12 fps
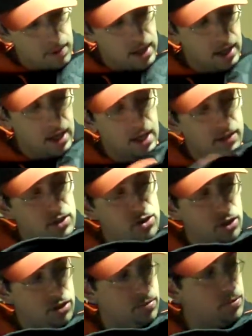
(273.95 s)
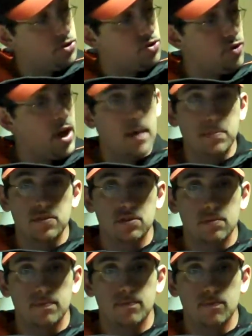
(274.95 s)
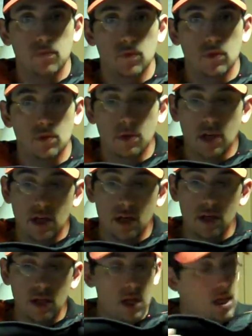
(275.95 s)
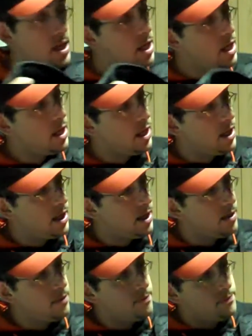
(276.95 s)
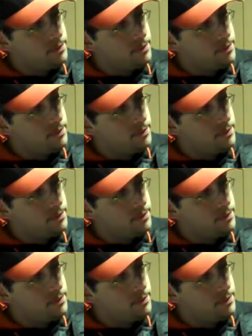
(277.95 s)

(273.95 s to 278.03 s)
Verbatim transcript: bag has adjustable straps. Okay, um,